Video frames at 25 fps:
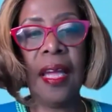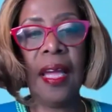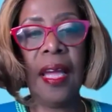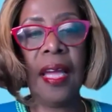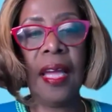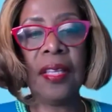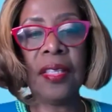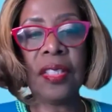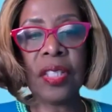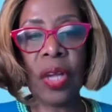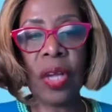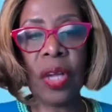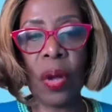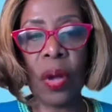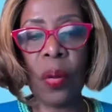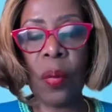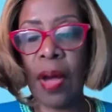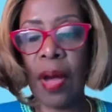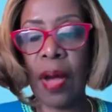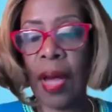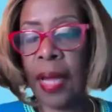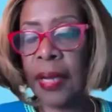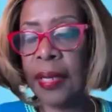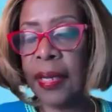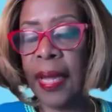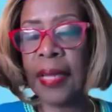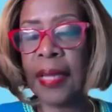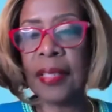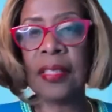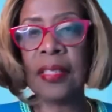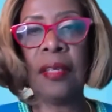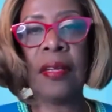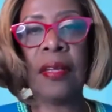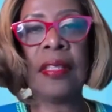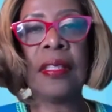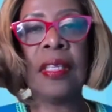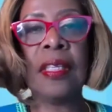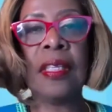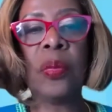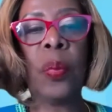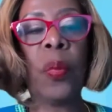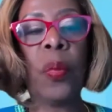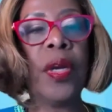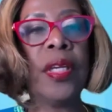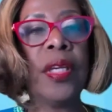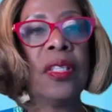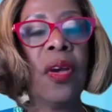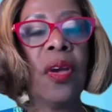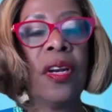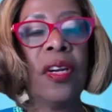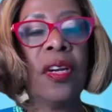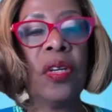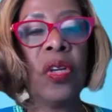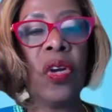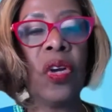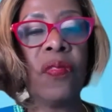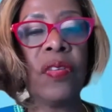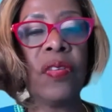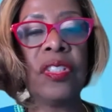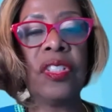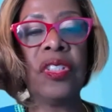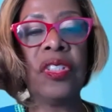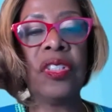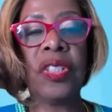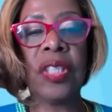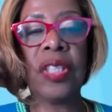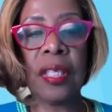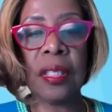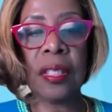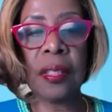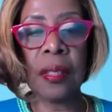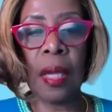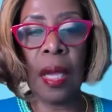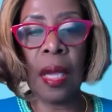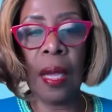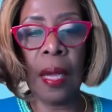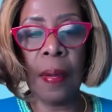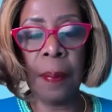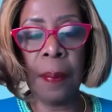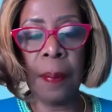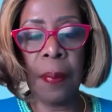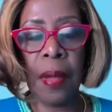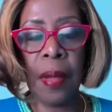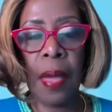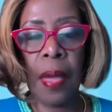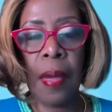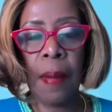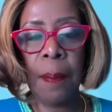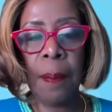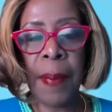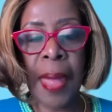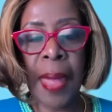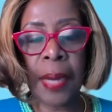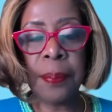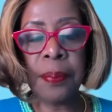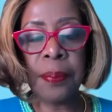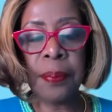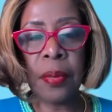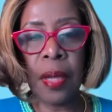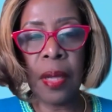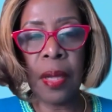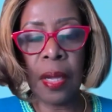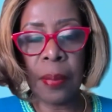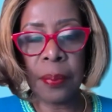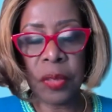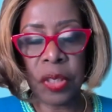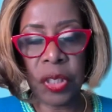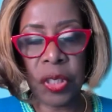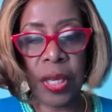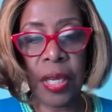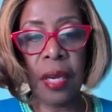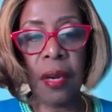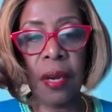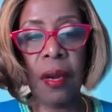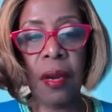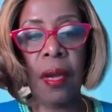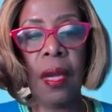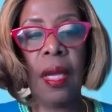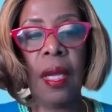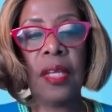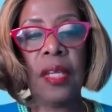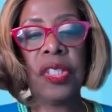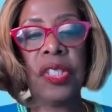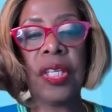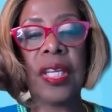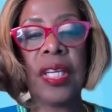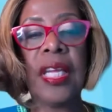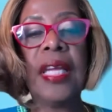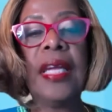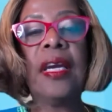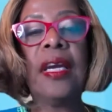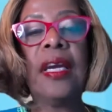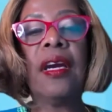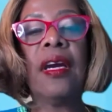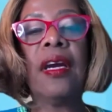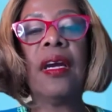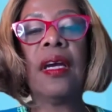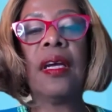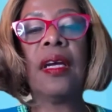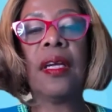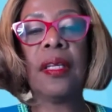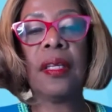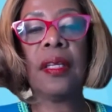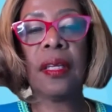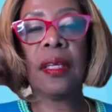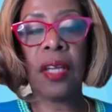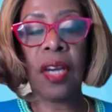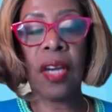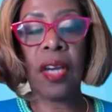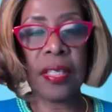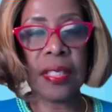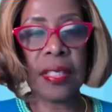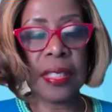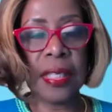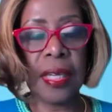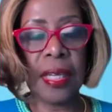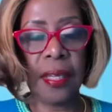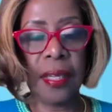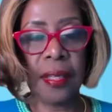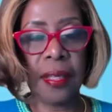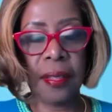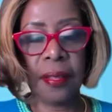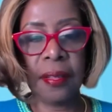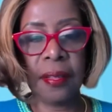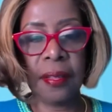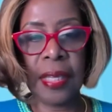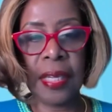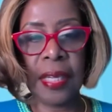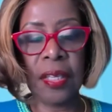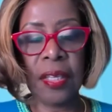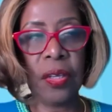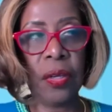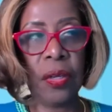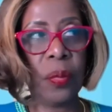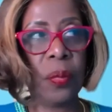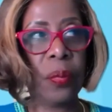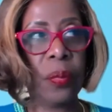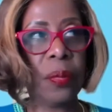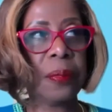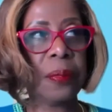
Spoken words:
And so I'd like to, at this point, turn it over to Madam Chair Shakira Garcia. Thank you.